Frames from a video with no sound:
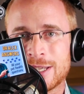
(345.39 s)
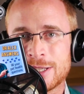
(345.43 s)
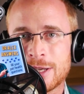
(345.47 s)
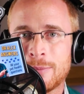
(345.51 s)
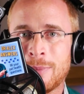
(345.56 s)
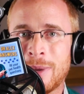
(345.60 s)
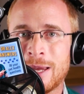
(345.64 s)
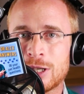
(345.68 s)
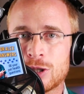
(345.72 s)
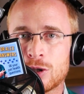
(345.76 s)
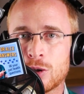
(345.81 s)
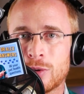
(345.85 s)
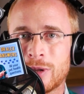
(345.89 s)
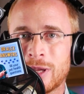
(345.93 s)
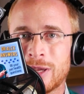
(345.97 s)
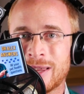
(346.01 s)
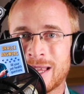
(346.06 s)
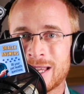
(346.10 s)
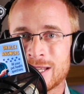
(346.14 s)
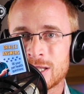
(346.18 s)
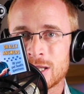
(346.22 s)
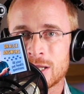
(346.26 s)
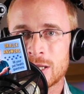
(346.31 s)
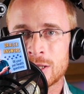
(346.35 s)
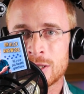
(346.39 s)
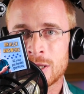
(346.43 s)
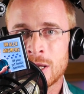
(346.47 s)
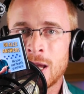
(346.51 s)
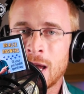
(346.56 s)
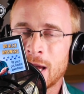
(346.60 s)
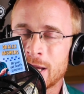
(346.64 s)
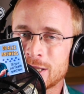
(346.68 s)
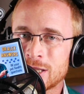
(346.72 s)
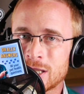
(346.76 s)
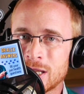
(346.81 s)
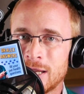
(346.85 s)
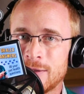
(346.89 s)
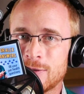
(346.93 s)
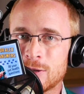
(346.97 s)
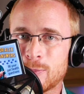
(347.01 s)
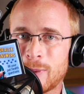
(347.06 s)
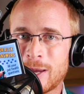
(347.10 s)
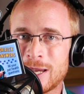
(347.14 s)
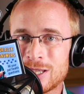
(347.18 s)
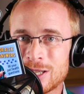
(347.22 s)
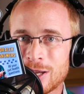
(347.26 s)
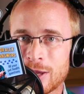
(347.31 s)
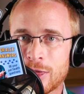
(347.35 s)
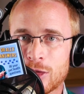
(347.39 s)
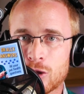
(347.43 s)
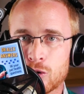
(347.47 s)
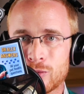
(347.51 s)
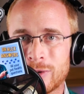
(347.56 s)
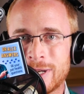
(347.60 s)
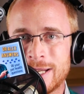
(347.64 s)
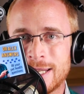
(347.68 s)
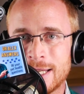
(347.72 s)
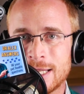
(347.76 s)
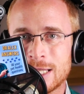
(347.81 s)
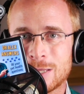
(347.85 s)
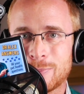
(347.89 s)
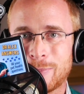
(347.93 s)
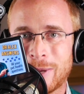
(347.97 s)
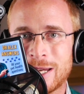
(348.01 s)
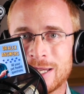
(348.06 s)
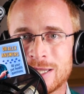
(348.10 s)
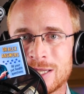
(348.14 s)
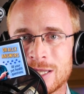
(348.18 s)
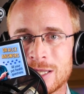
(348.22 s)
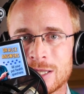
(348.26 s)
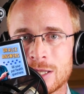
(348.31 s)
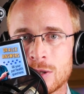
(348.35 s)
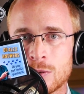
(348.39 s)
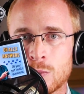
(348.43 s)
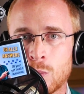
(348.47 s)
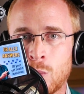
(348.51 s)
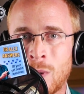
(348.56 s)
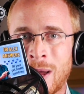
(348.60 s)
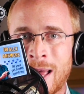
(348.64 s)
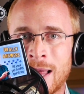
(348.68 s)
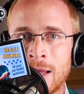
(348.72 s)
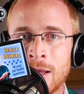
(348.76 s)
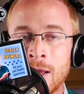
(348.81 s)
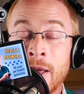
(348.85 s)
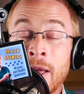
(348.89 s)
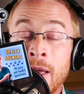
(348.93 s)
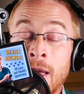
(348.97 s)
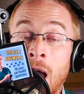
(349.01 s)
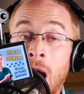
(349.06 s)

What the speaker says: So make sure that there's a safe space and 3D spaces as well.